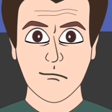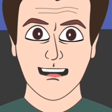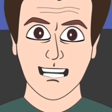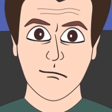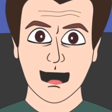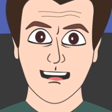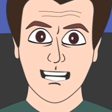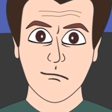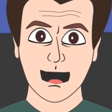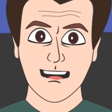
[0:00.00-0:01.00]

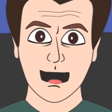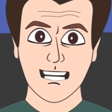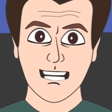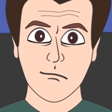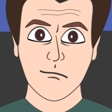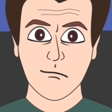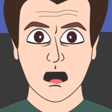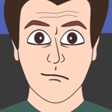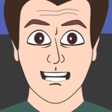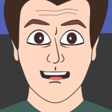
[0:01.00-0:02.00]
Phil.Ting.com.
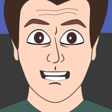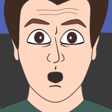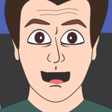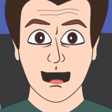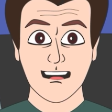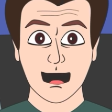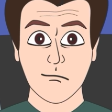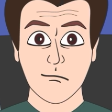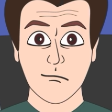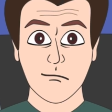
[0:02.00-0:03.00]

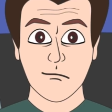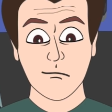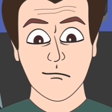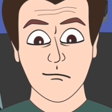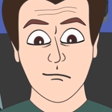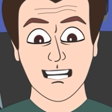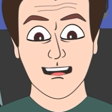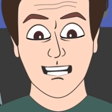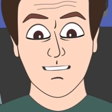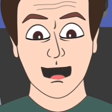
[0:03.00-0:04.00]
Phil.Ting.com. I
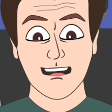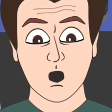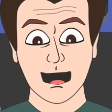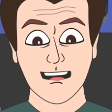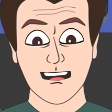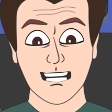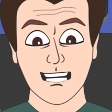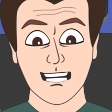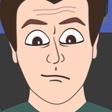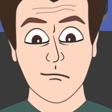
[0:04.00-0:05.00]
can't stop moving my
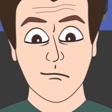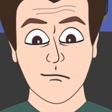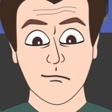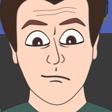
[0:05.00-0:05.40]
hands.